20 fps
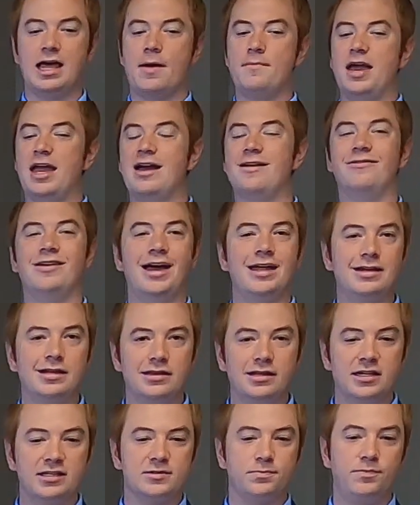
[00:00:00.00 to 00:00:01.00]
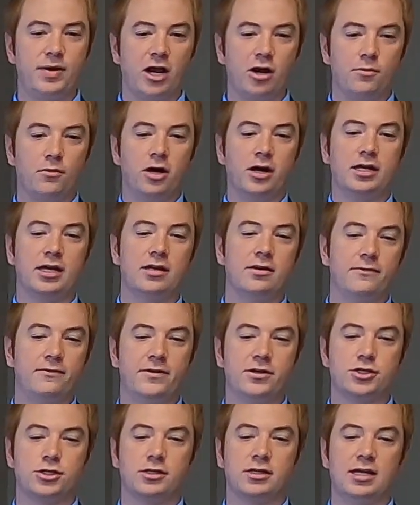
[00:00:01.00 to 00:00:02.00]
That may have ended this bear market
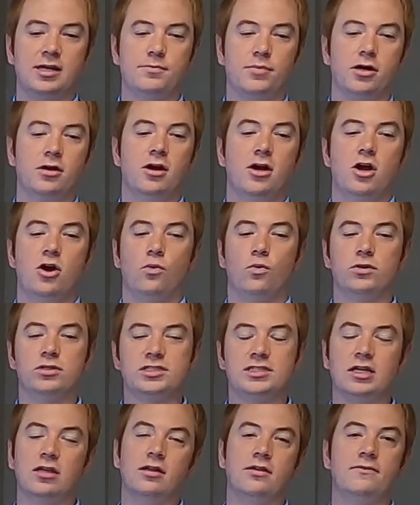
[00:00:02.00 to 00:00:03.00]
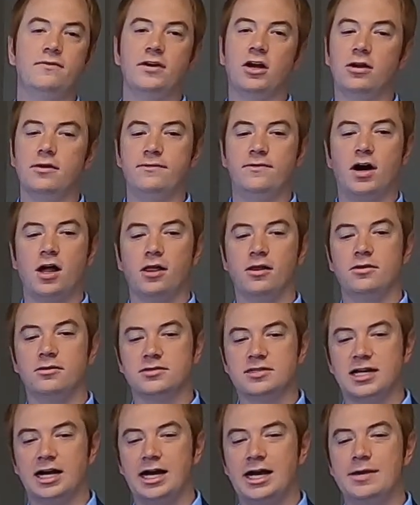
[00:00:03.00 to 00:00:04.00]
officially, but we're still in very
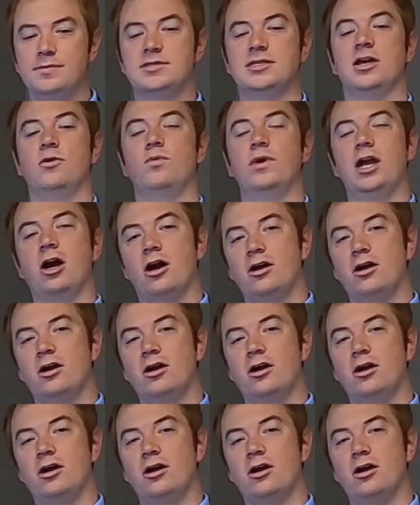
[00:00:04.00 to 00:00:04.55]
volatile times and we